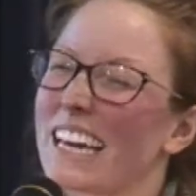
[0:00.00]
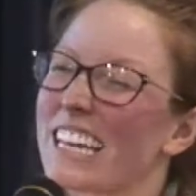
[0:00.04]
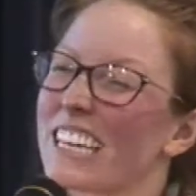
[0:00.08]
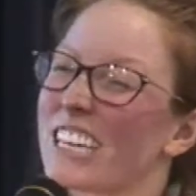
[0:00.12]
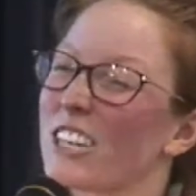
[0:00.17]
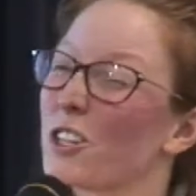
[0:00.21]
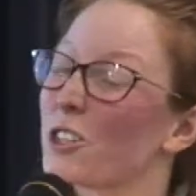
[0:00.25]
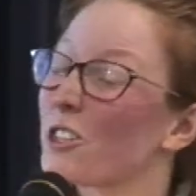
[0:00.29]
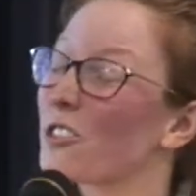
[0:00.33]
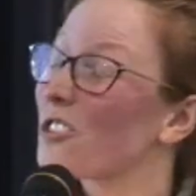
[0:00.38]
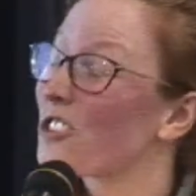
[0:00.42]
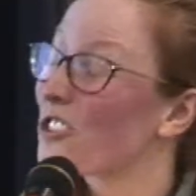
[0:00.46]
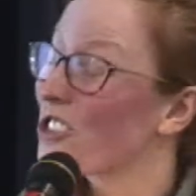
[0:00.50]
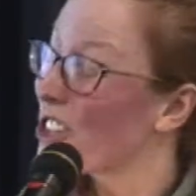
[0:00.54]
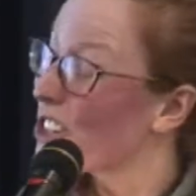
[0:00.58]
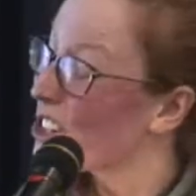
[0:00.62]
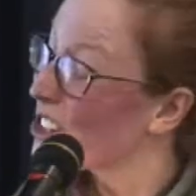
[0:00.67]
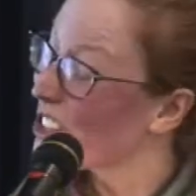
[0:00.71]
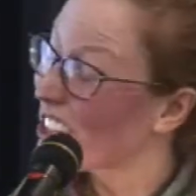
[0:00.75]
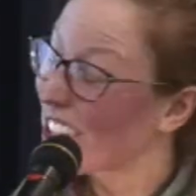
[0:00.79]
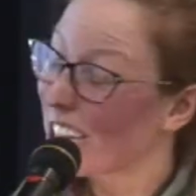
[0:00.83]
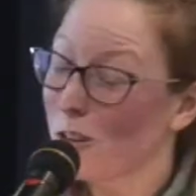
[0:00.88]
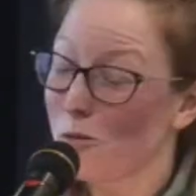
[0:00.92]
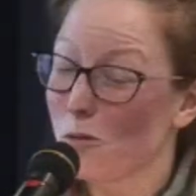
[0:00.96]
You're
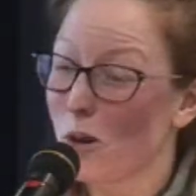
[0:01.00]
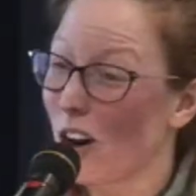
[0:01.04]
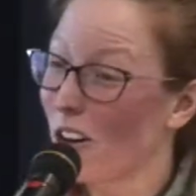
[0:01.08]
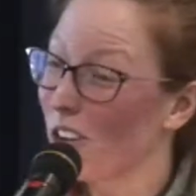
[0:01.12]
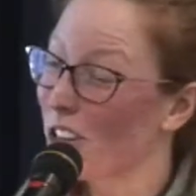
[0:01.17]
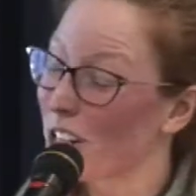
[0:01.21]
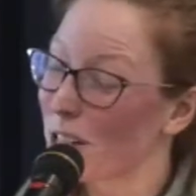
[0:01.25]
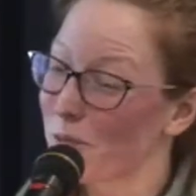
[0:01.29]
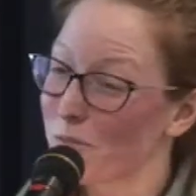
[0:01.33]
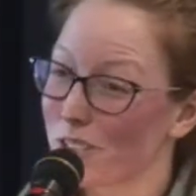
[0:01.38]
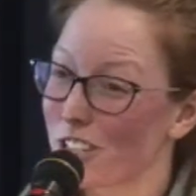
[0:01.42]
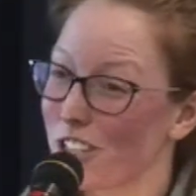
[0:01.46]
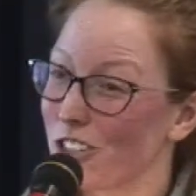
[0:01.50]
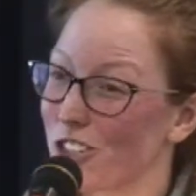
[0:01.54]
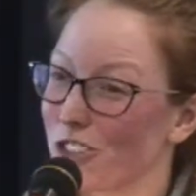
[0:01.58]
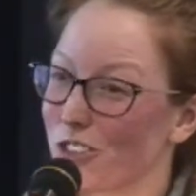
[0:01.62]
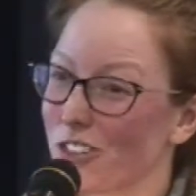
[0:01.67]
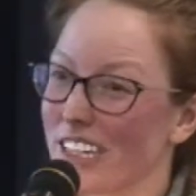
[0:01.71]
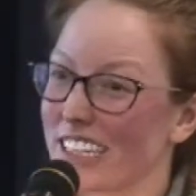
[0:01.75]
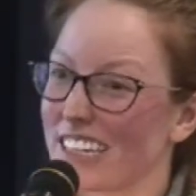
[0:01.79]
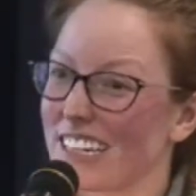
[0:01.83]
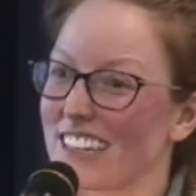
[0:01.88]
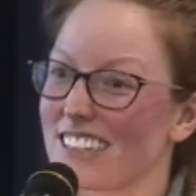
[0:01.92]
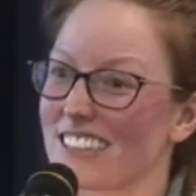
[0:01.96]
certainly welcome to
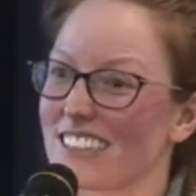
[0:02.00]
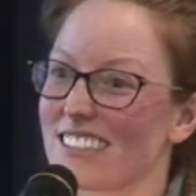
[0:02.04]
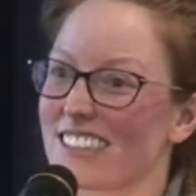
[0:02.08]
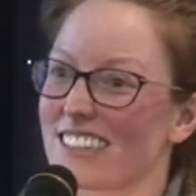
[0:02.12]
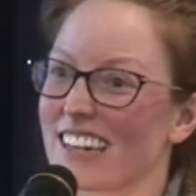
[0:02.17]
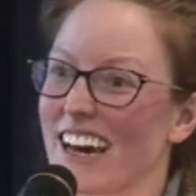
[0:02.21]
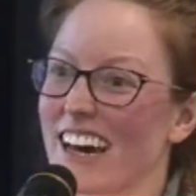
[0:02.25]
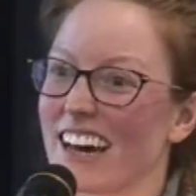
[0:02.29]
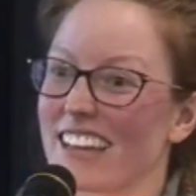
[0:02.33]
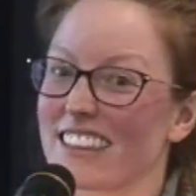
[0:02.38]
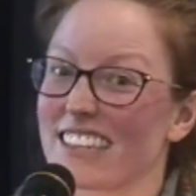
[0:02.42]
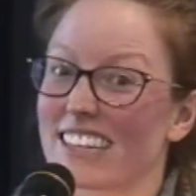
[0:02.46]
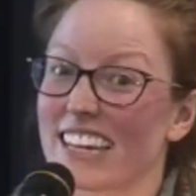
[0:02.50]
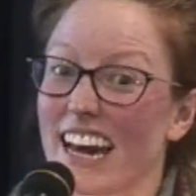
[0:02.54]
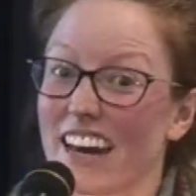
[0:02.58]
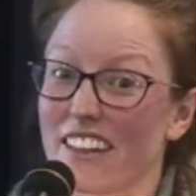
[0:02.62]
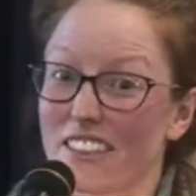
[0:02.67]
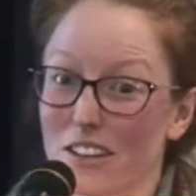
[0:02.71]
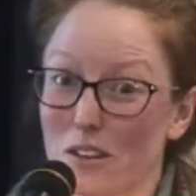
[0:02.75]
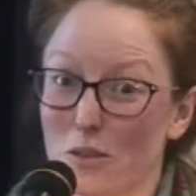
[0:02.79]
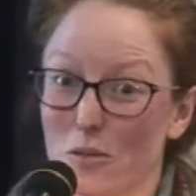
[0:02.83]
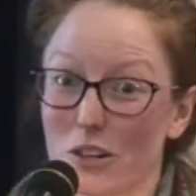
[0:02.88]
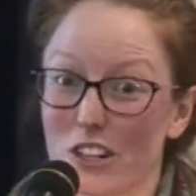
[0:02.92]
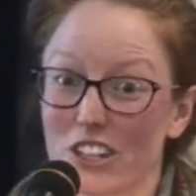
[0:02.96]
join us at the
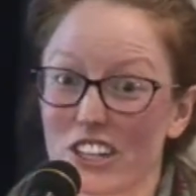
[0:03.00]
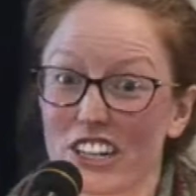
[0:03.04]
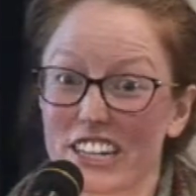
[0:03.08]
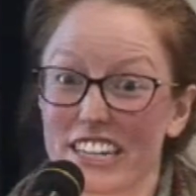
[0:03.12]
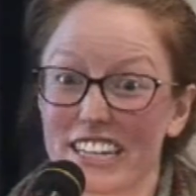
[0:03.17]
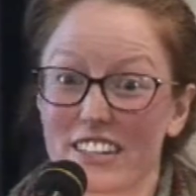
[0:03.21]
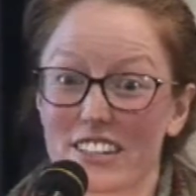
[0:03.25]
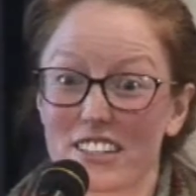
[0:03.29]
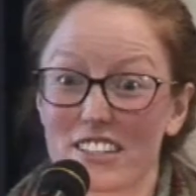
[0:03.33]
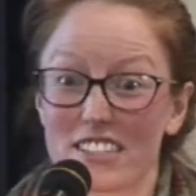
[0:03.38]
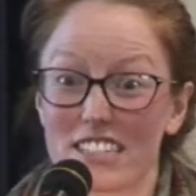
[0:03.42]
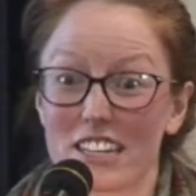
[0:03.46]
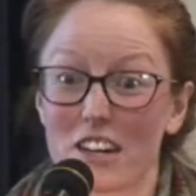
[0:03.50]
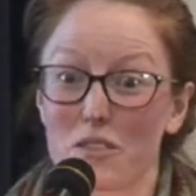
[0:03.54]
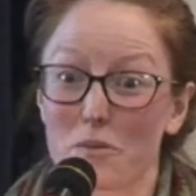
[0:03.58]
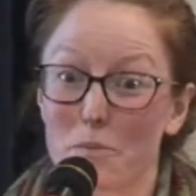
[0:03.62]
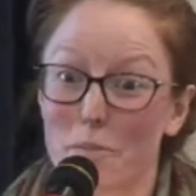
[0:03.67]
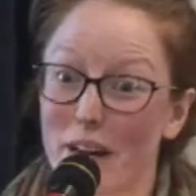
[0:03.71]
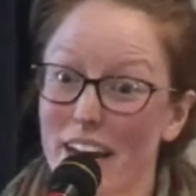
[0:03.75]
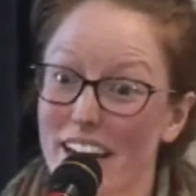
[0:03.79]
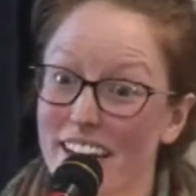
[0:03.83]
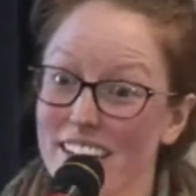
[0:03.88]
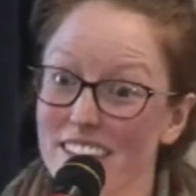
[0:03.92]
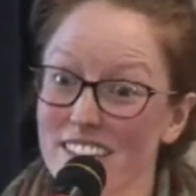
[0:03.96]
Catholic Worker here in South
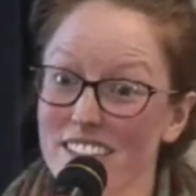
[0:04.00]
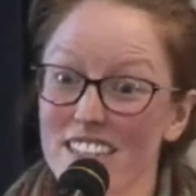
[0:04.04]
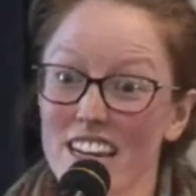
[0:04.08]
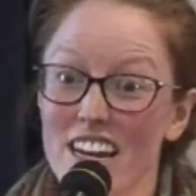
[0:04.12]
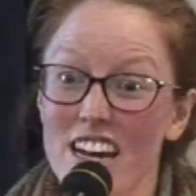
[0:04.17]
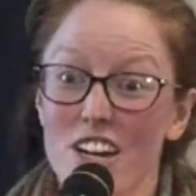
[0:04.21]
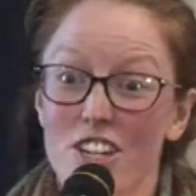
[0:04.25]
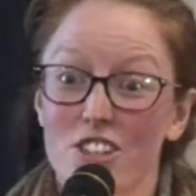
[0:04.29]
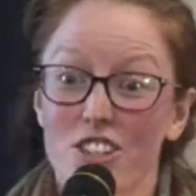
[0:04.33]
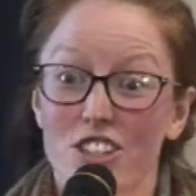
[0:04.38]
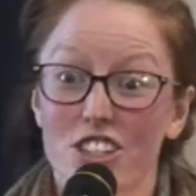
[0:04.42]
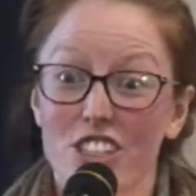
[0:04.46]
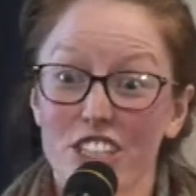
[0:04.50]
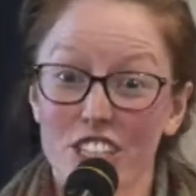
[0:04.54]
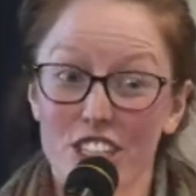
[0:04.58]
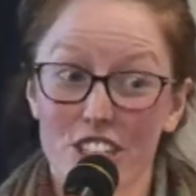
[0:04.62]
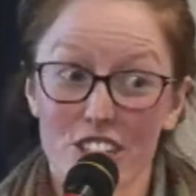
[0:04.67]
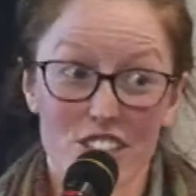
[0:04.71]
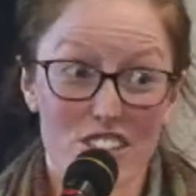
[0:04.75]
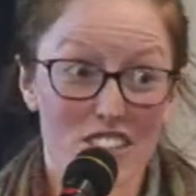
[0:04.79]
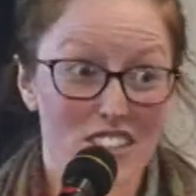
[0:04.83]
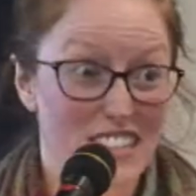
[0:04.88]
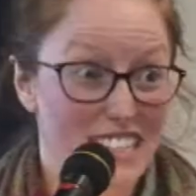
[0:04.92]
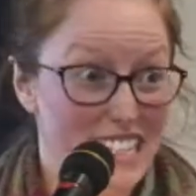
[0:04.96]
Bend during
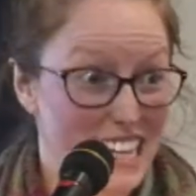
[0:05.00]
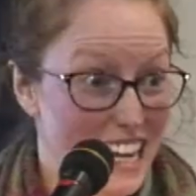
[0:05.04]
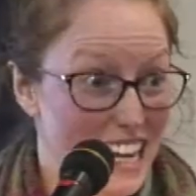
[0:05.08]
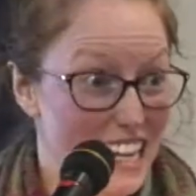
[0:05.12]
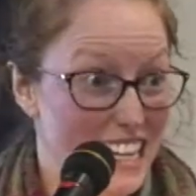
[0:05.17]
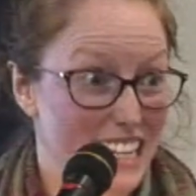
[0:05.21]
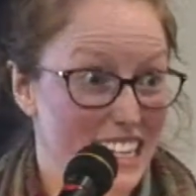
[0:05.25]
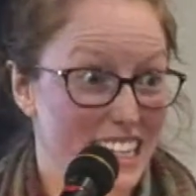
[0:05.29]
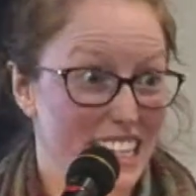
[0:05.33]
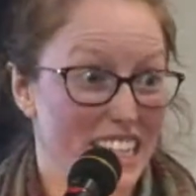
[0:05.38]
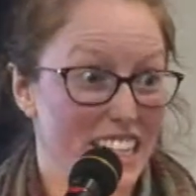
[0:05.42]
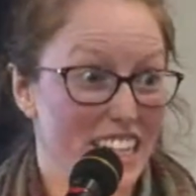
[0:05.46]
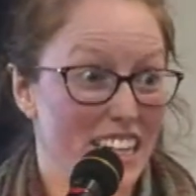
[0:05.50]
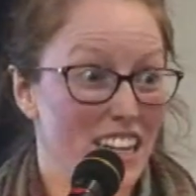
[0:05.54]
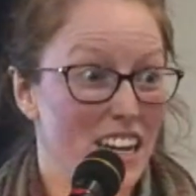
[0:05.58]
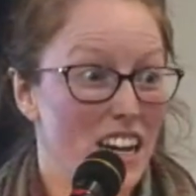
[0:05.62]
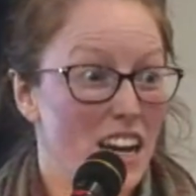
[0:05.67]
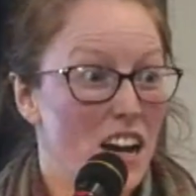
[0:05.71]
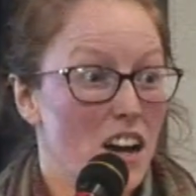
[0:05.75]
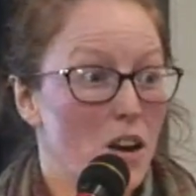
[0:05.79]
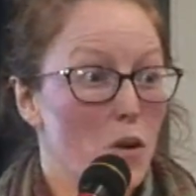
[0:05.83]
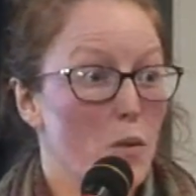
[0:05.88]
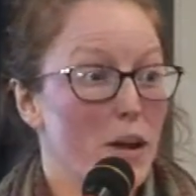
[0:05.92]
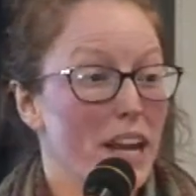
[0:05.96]
your stay here.
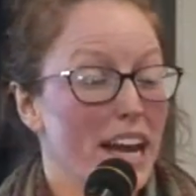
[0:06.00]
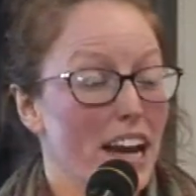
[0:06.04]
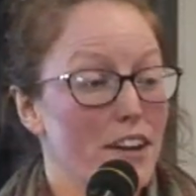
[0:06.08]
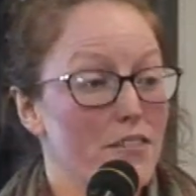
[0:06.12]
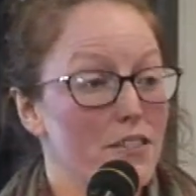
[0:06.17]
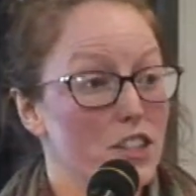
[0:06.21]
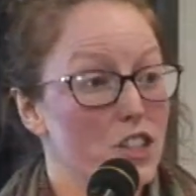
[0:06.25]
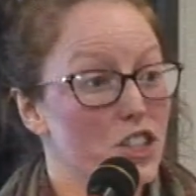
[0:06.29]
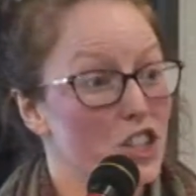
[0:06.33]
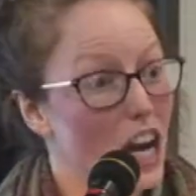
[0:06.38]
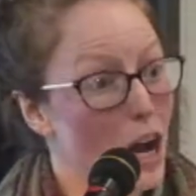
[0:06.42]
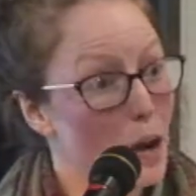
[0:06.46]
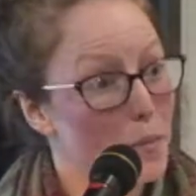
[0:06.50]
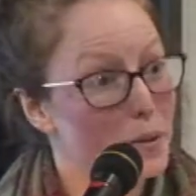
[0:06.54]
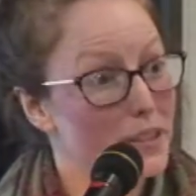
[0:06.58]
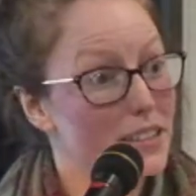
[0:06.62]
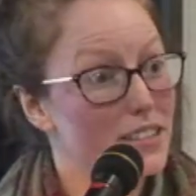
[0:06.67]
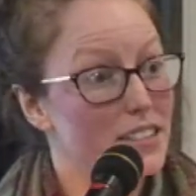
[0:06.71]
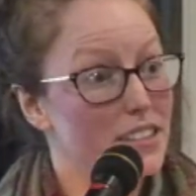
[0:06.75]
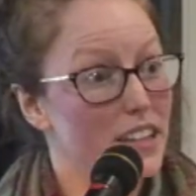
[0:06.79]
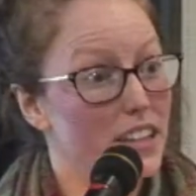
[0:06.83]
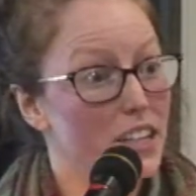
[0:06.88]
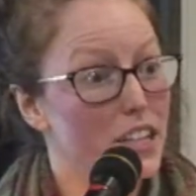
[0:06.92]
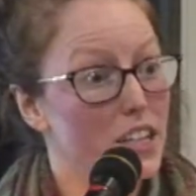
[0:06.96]
We have a drop-in
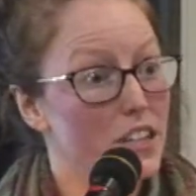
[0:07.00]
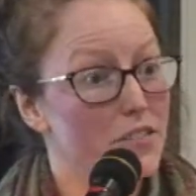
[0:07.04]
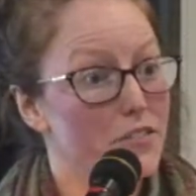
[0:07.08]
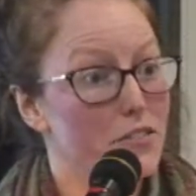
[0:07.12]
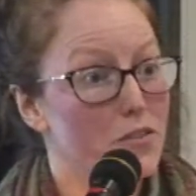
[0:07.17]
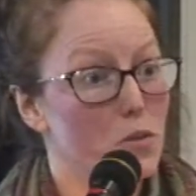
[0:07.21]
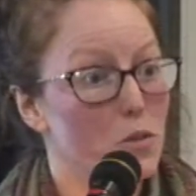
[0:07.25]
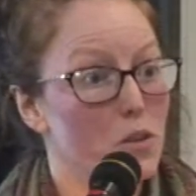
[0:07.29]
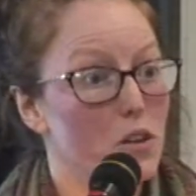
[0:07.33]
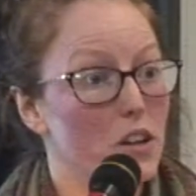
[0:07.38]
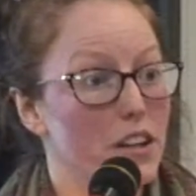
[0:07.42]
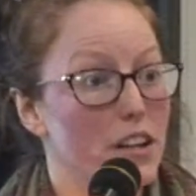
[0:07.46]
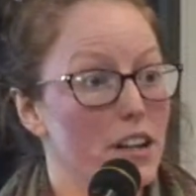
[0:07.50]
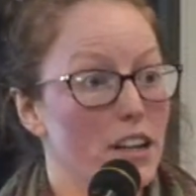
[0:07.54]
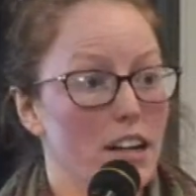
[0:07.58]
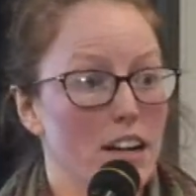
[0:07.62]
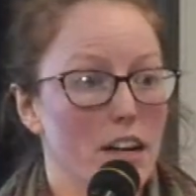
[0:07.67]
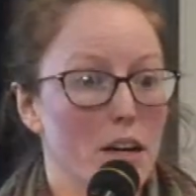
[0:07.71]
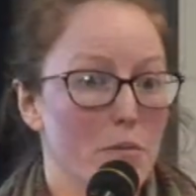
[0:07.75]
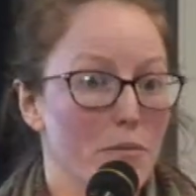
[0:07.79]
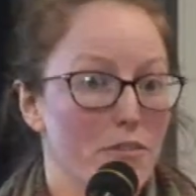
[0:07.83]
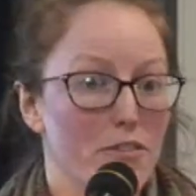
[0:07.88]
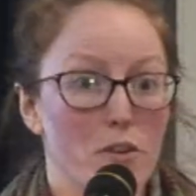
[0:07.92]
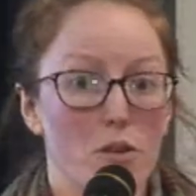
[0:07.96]
center for
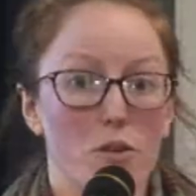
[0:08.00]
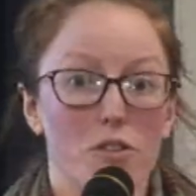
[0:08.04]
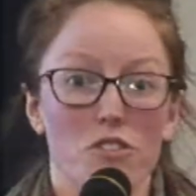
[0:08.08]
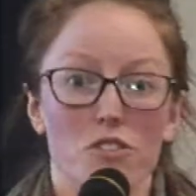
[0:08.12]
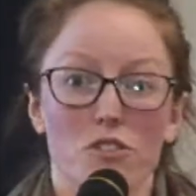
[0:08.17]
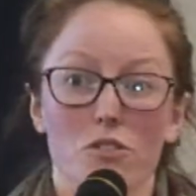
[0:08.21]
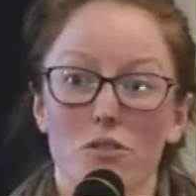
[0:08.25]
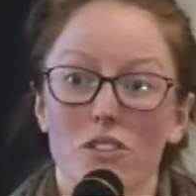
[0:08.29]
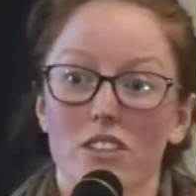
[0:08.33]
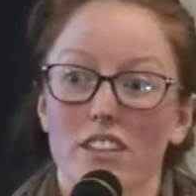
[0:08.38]
folks who